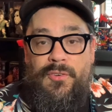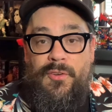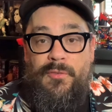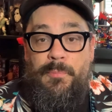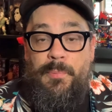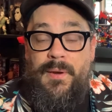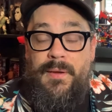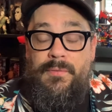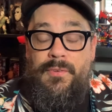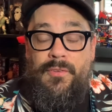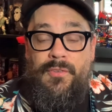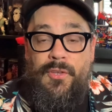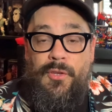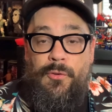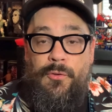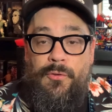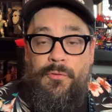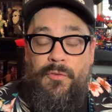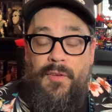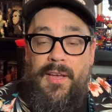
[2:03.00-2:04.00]
of previously
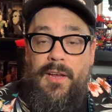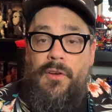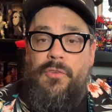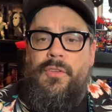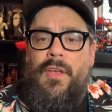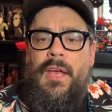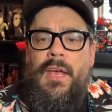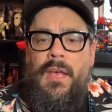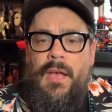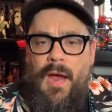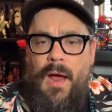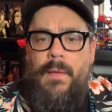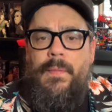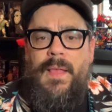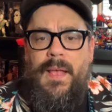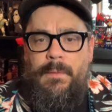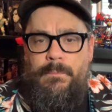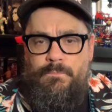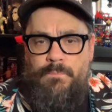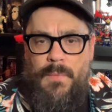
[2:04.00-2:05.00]
used figures. And
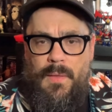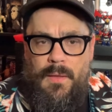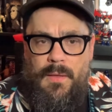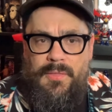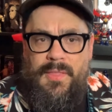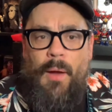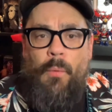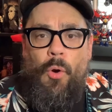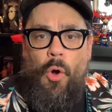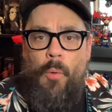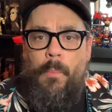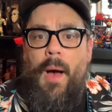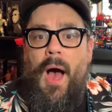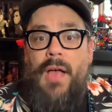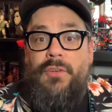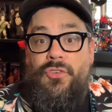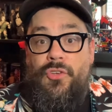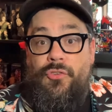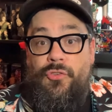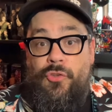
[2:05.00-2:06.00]
they were
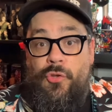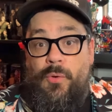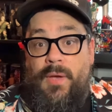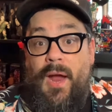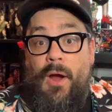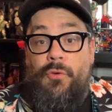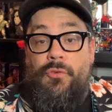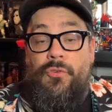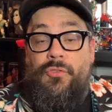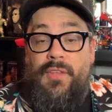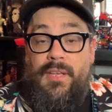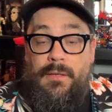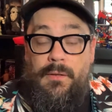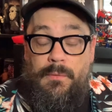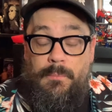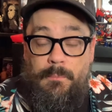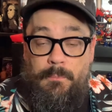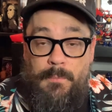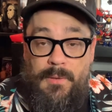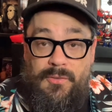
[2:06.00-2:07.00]
homages to characters that
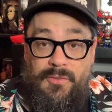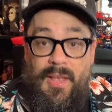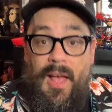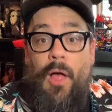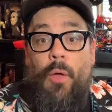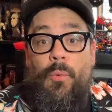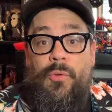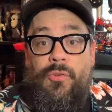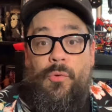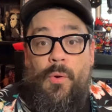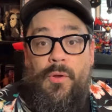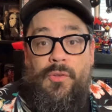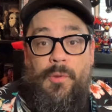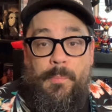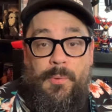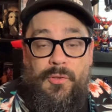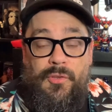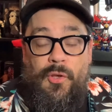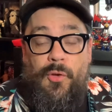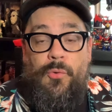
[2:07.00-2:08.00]
Mattel was going to
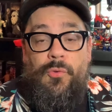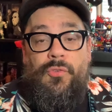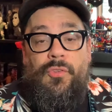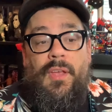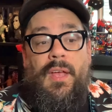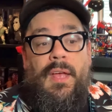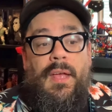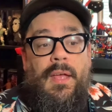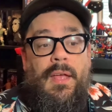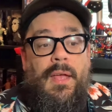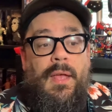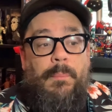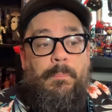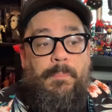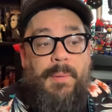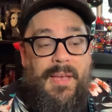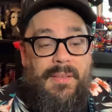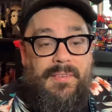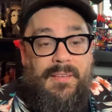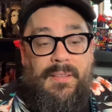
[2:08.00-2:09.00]
produce
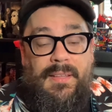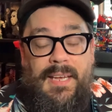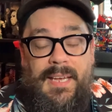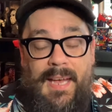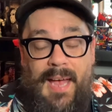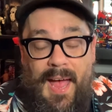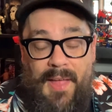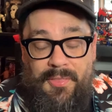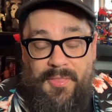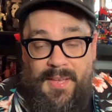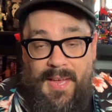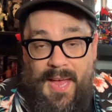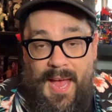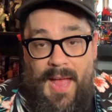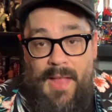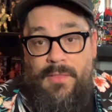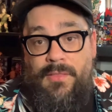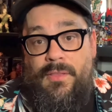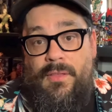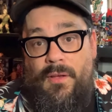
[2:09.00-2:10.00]
basically at the
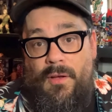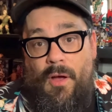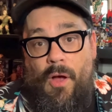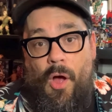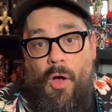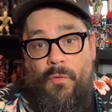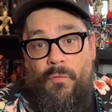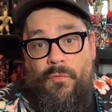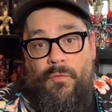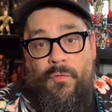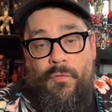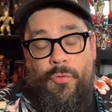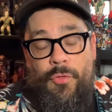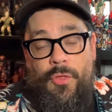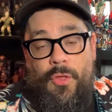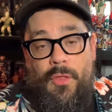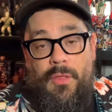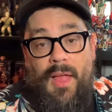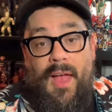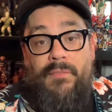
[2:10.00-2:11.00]
end of
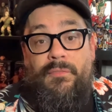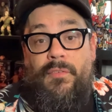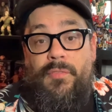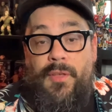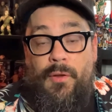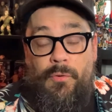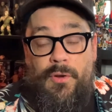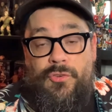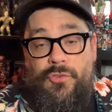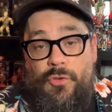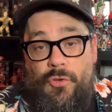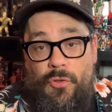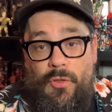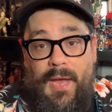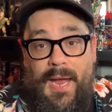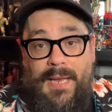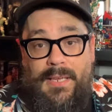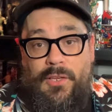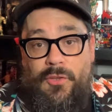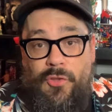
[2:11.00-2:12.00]
the life of the original
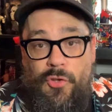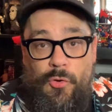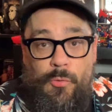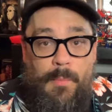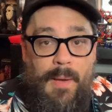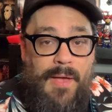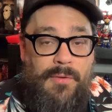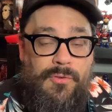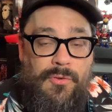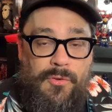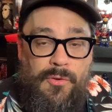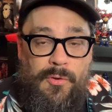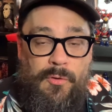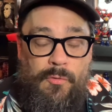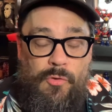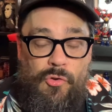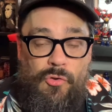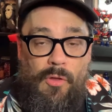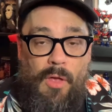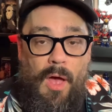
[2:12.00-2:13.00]
82 Masters of the
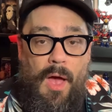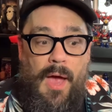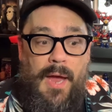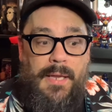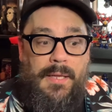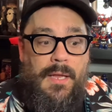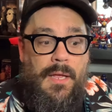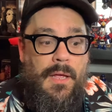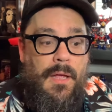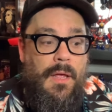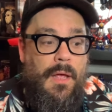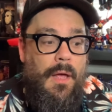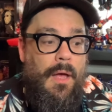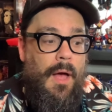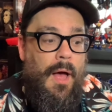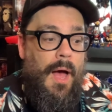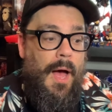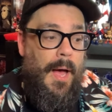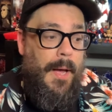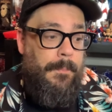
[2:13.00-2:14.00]
Universe line.
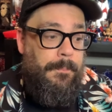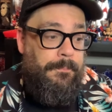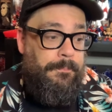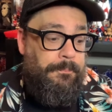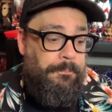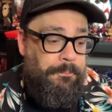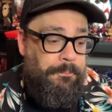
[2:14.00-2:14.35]
They